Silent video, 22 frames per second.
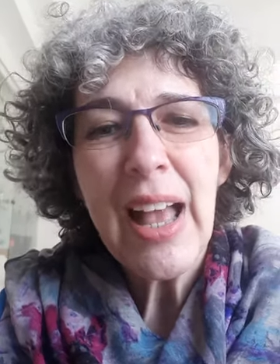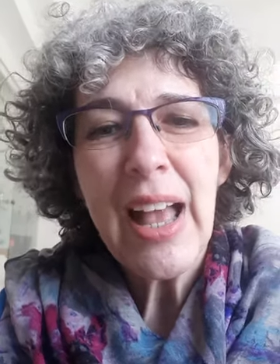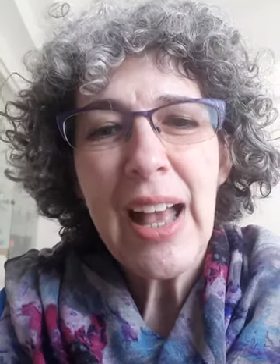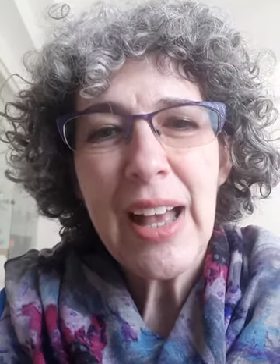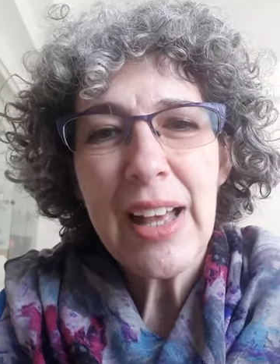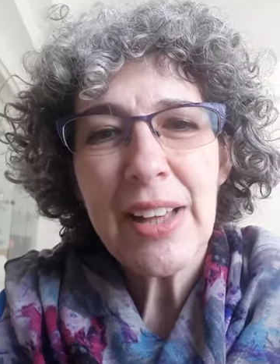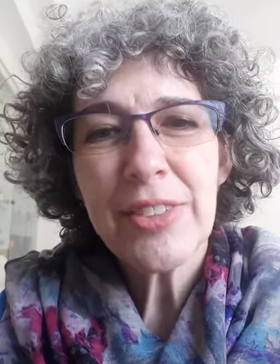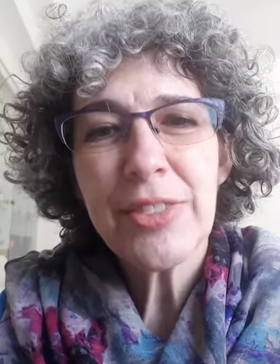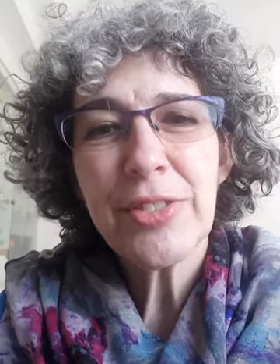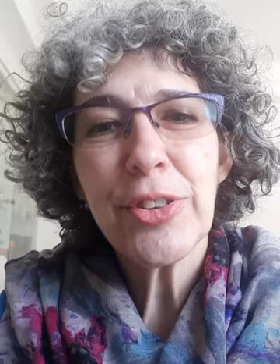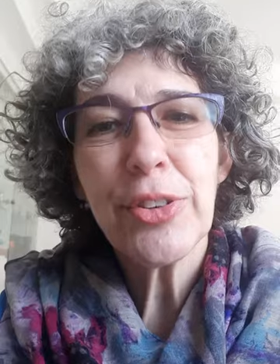
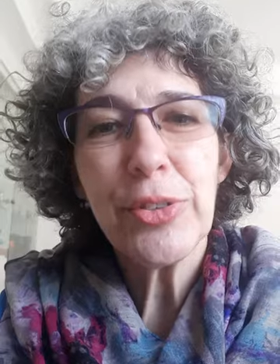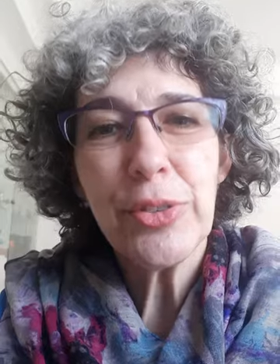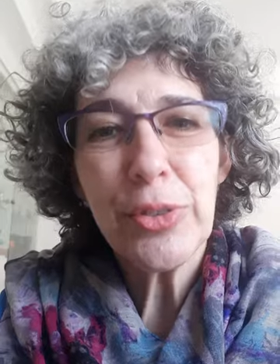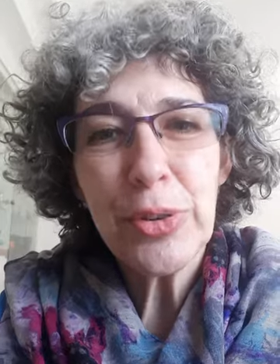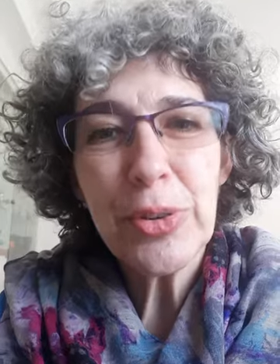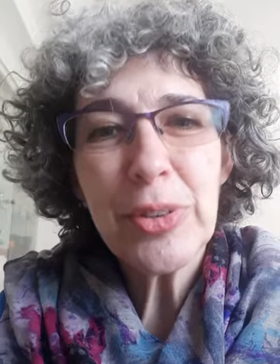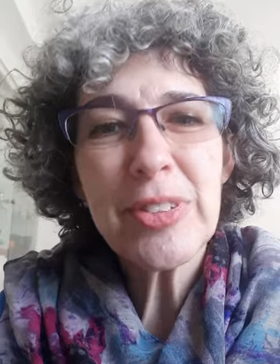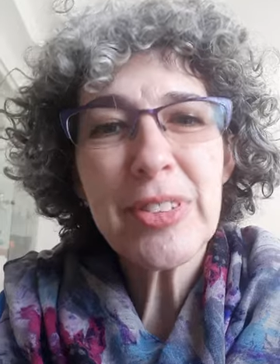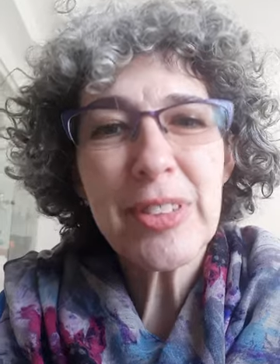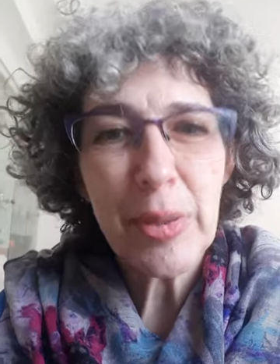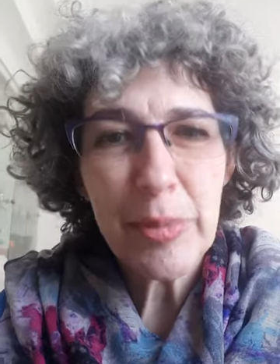has to do
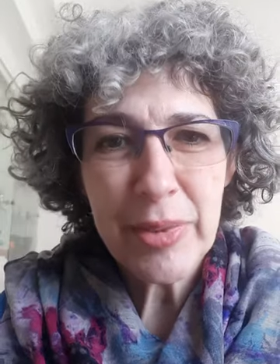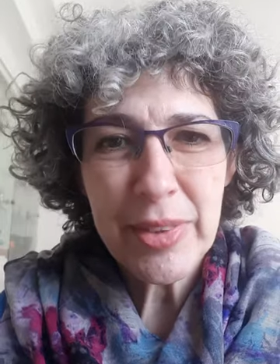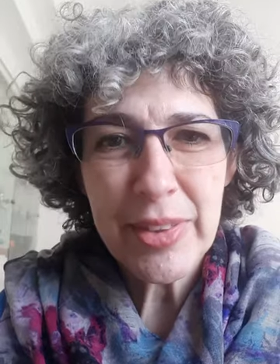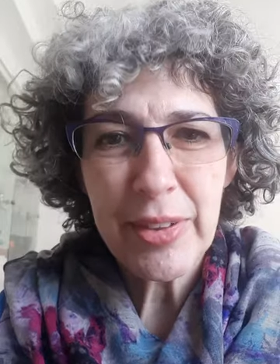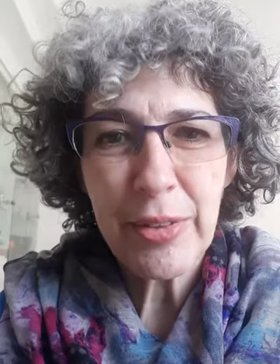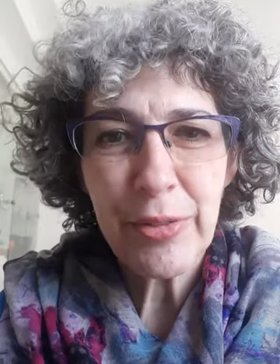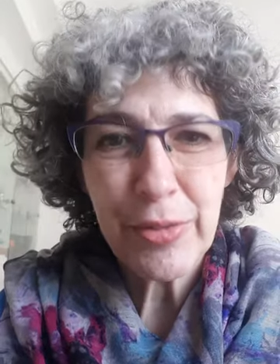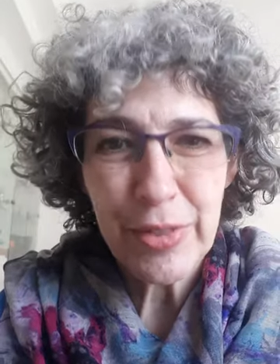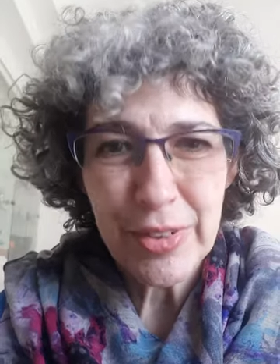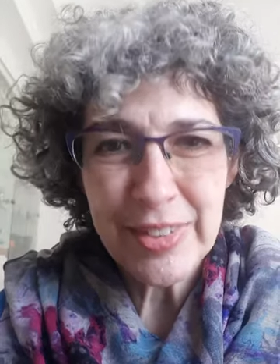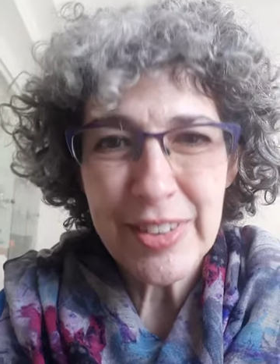
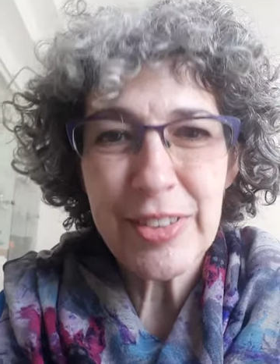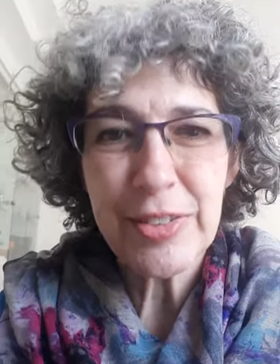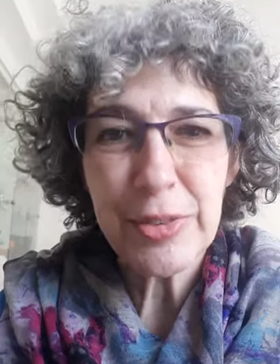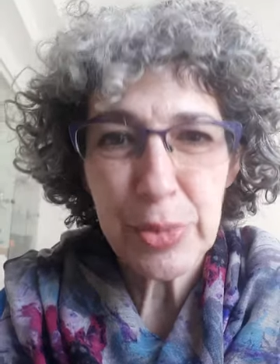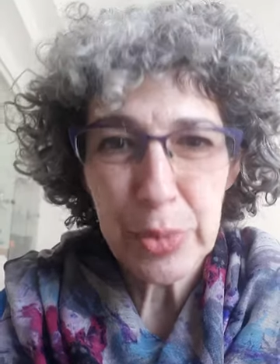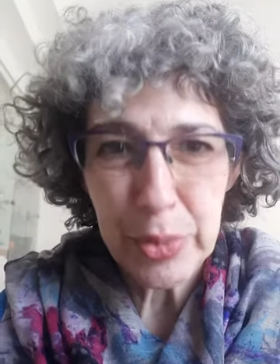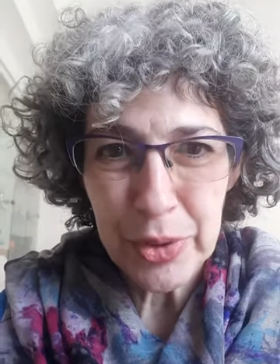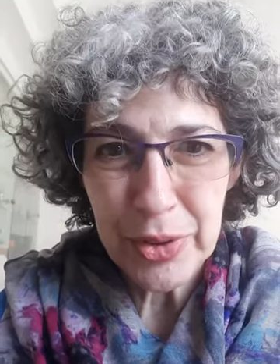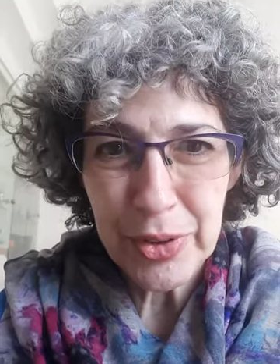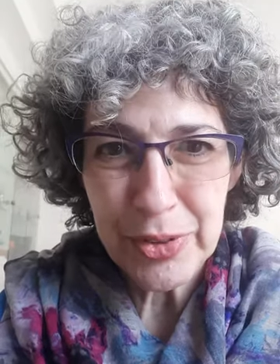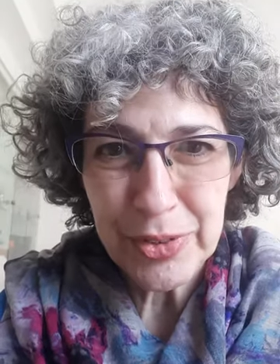something for this
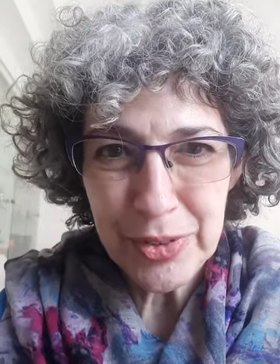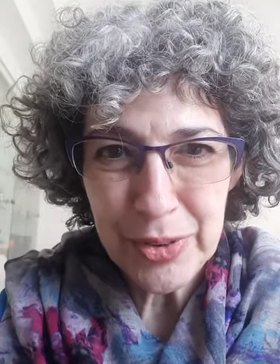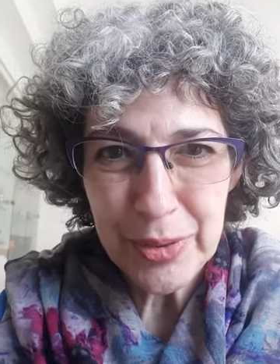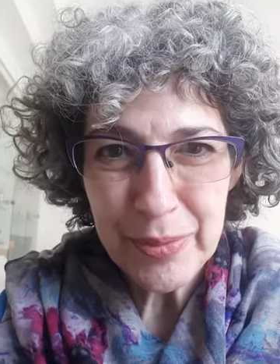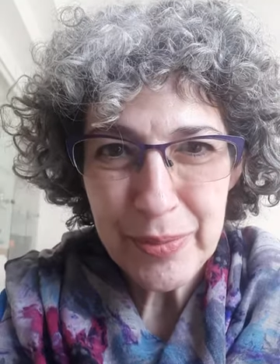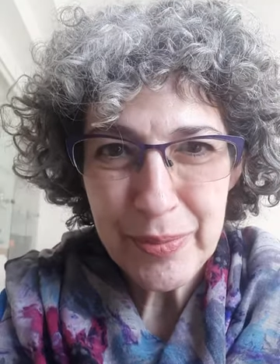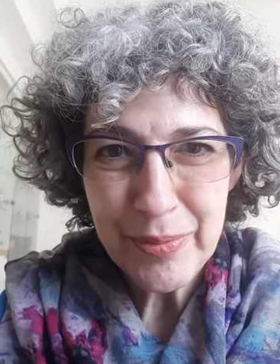world.